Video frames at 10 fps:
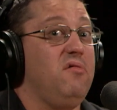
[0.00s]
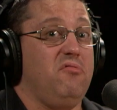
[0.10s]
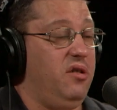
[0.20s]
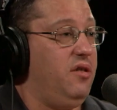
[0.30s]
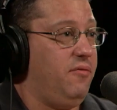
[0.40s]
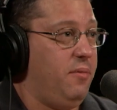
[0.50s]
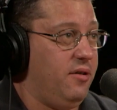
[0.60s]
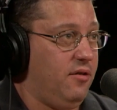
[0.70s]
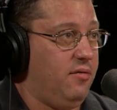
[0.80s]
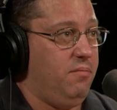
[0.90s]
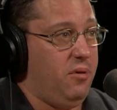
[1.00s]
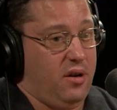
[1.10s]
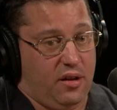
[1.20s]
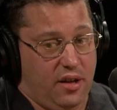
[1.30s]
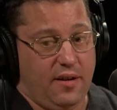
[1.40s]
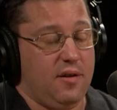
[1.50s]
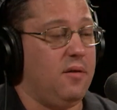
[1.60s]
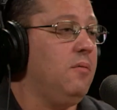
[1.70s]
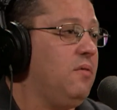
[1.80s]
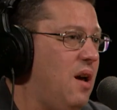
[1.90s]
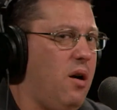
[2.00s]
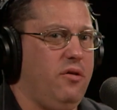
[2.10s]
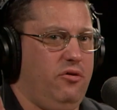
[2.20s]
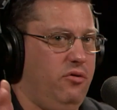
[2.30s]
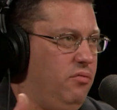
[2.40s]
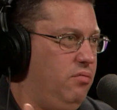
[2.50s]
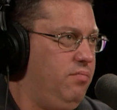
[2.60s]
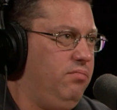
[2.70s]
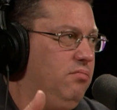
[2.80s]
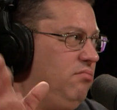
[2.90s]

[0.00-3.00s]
Really tough business, but I liked it. Now I just do,